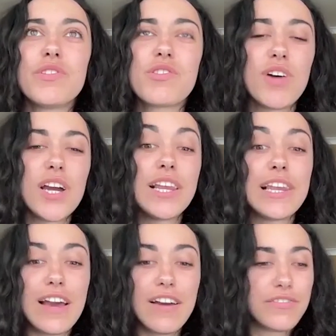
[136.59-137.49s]
So I
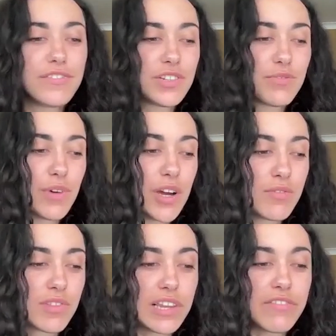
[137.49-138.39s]
left where I
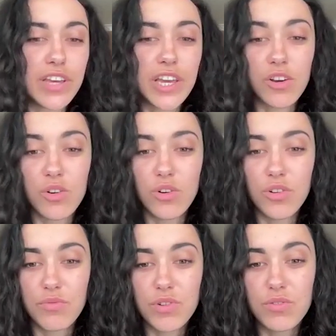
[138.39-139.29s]
was living in
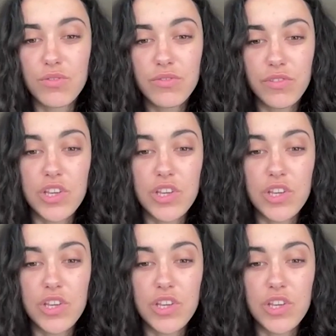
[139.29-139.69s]
Cornwall for